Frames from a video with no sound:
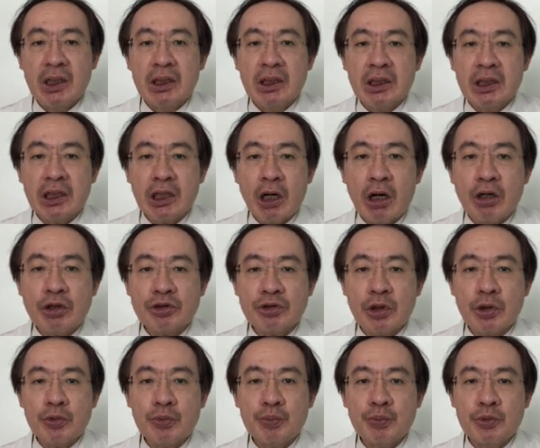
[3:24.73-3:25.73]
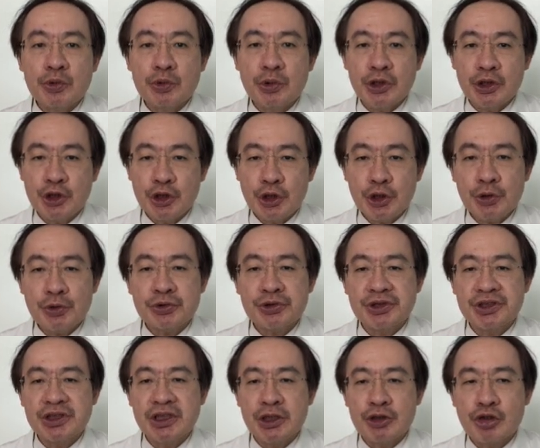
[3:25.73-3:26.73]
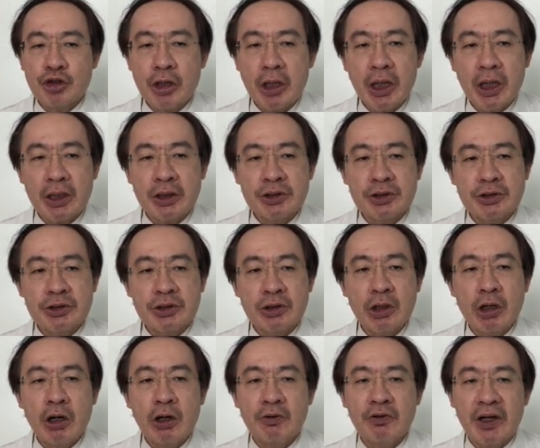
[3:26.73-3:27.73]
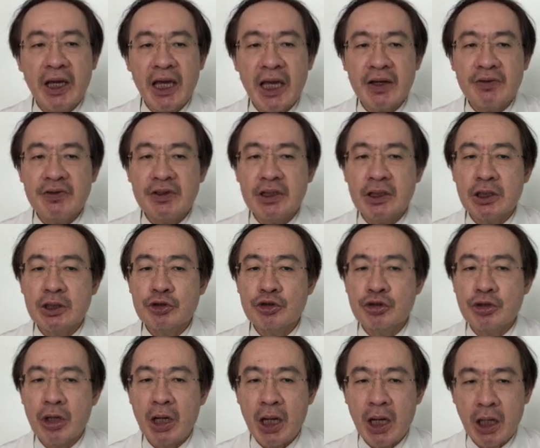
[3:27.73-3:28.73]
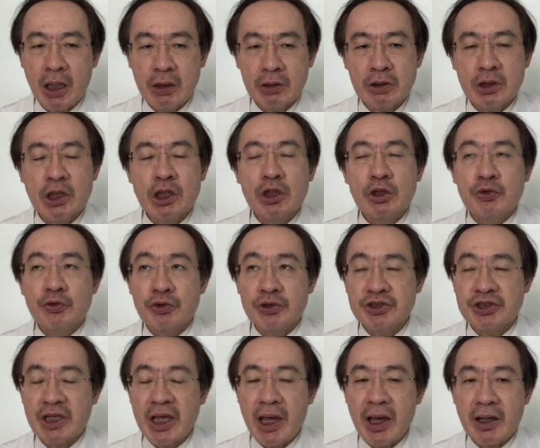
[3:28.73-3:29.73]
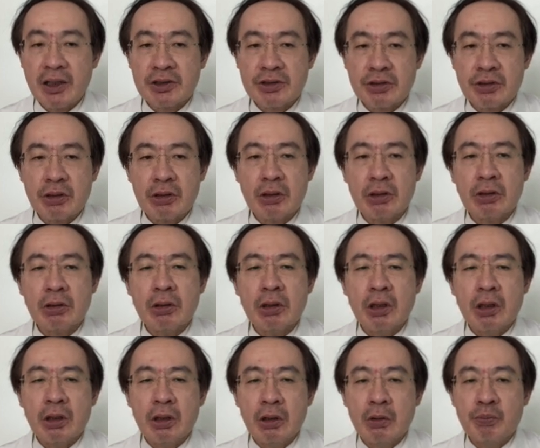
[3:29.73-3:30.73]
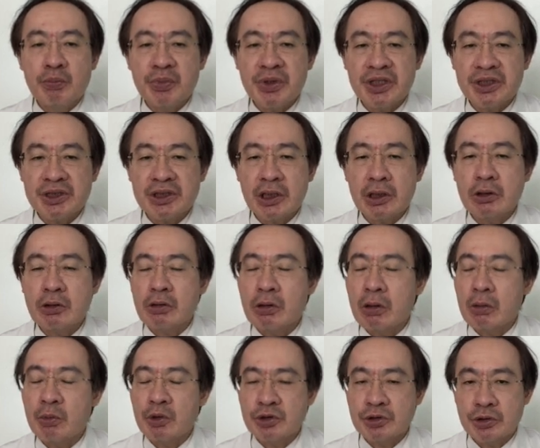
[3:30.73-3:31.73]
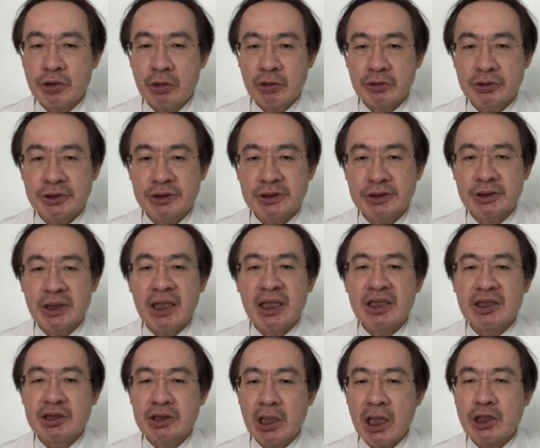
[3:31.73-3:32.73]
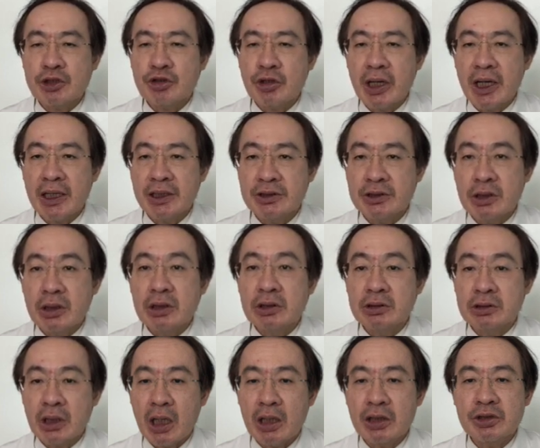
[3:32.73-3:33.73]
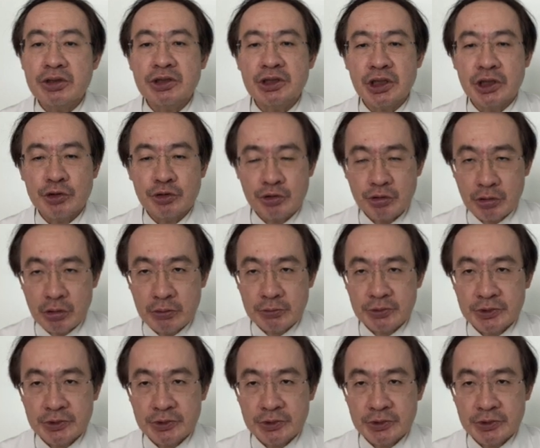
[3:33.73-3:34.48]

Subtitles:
It also reduces the chance of having a child with extra or missing chromosomes, such as Down syndrome.